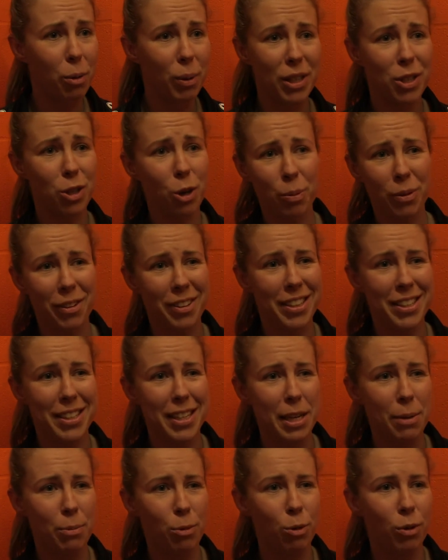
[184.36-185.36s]
we're top of the
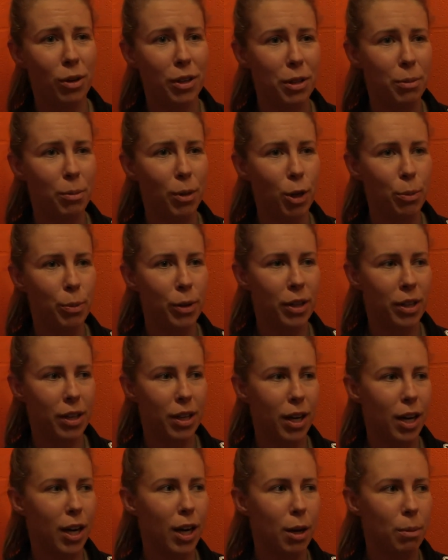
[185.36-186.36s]
table at the moment,
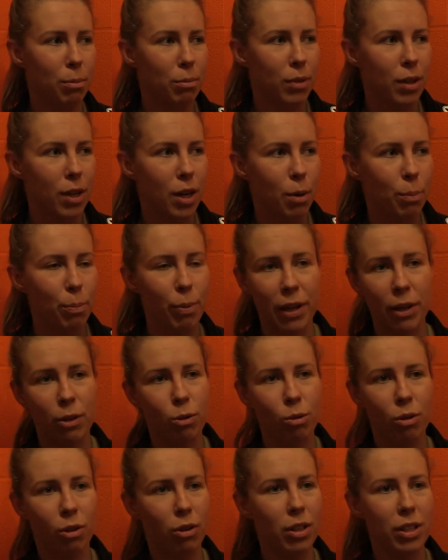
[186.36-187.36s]
um, but in
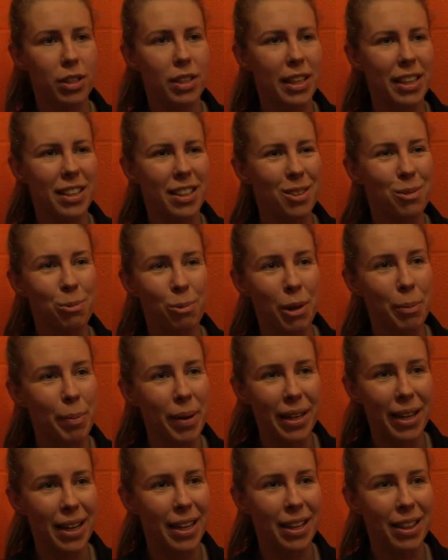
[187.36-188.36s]
all honesty, it doesn't really
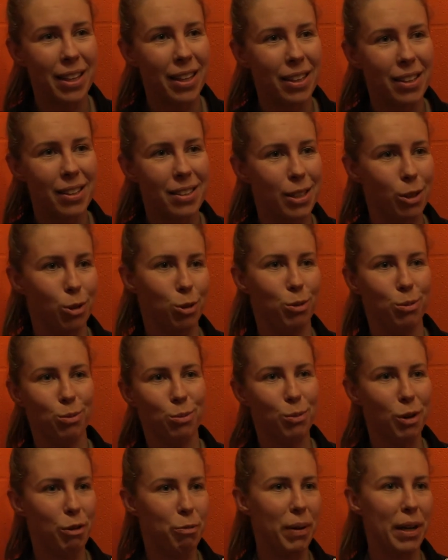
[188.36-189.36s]
mean anything until
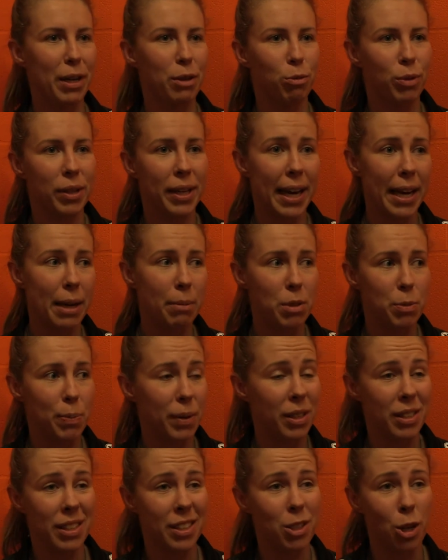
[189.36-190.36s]
we've played all the games
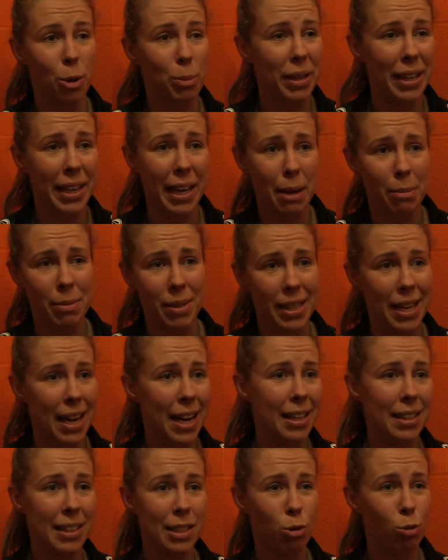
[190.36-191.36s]
because there's so many games in
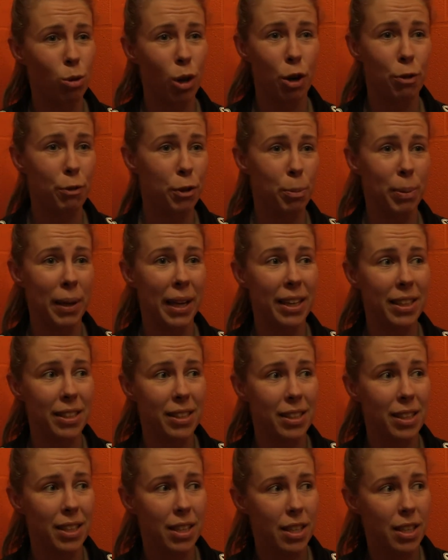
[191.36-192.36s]
hand. It's all over the
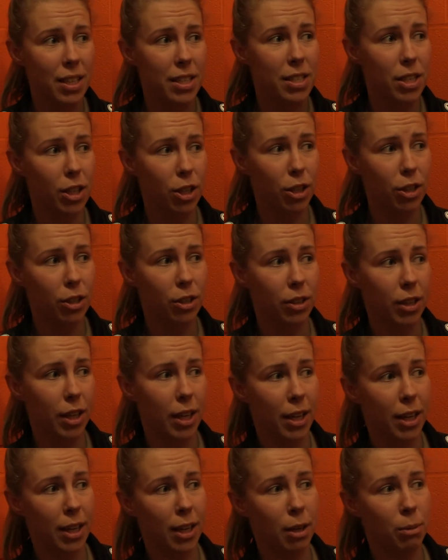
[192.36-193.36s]
place. So
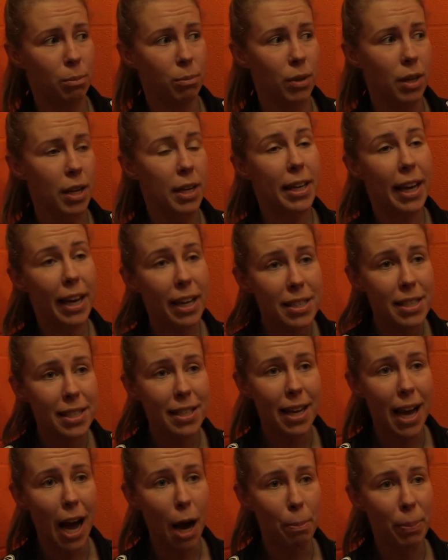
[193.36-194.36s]
um, yes,
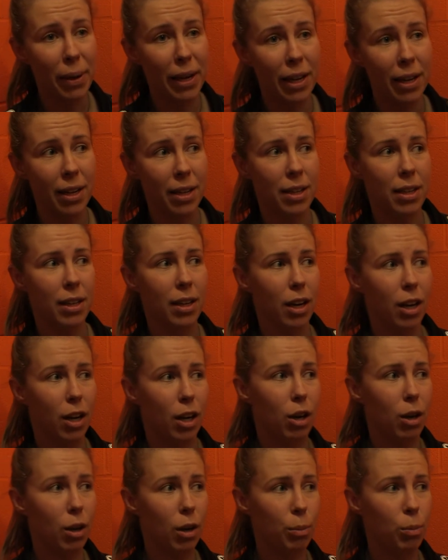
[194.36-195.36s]
happy.
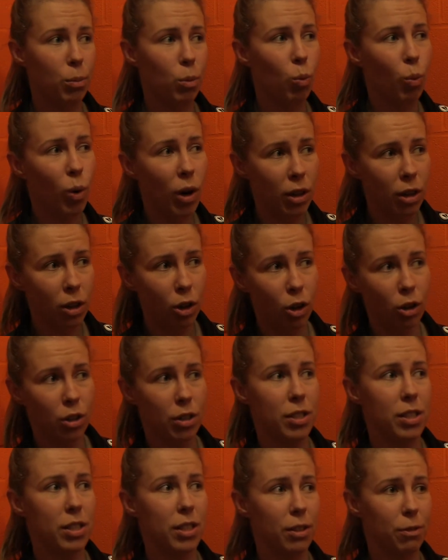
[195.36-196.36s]
Um, one
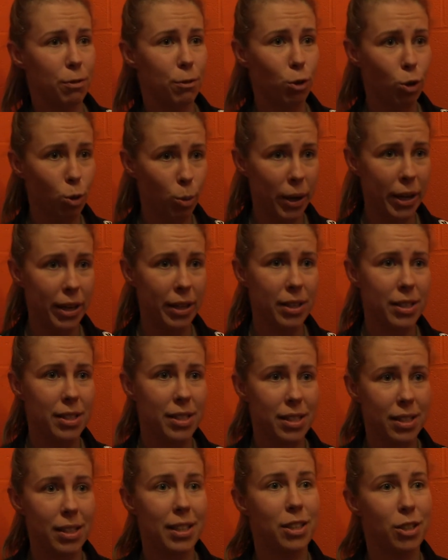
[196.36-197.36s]
loss, four
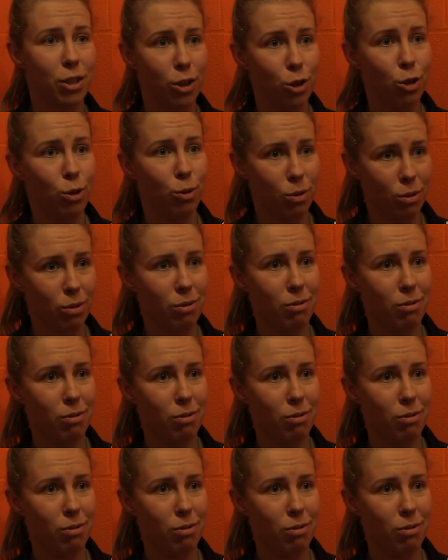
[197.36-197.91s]
wins is a good